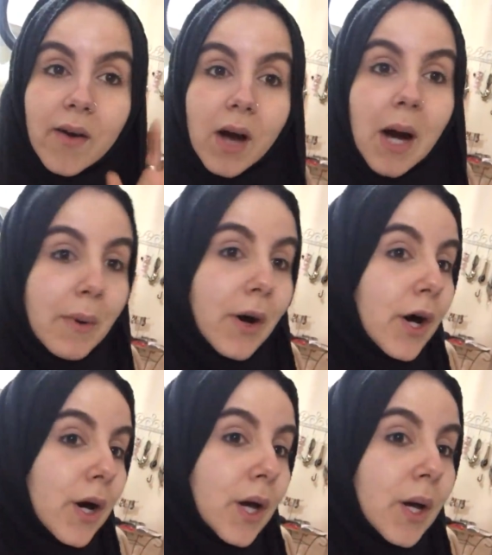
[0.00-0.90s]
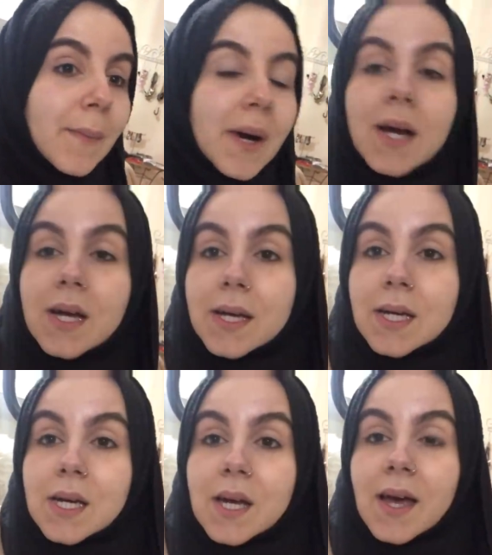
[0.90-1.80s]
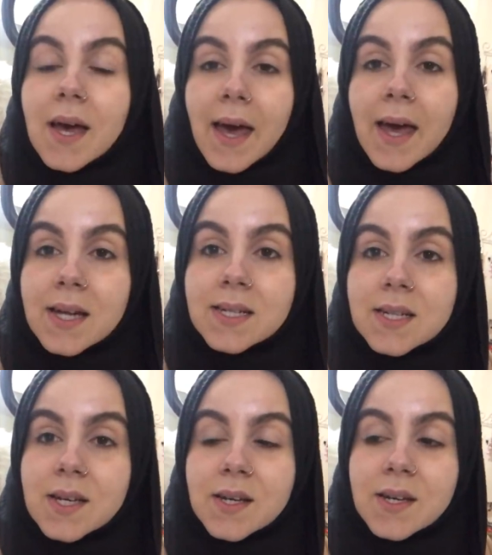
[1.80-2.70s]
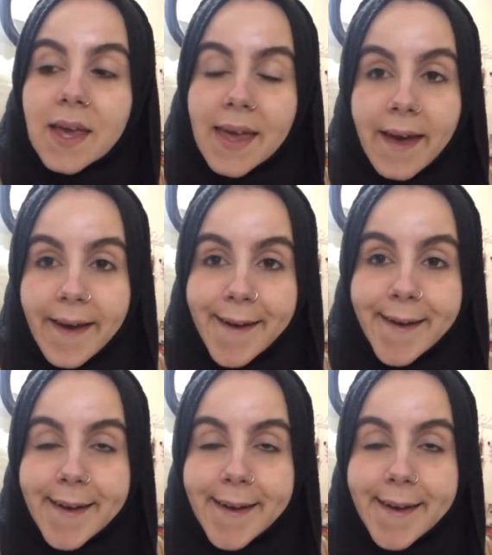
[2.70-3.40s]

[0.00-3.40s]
I've come home and yeah,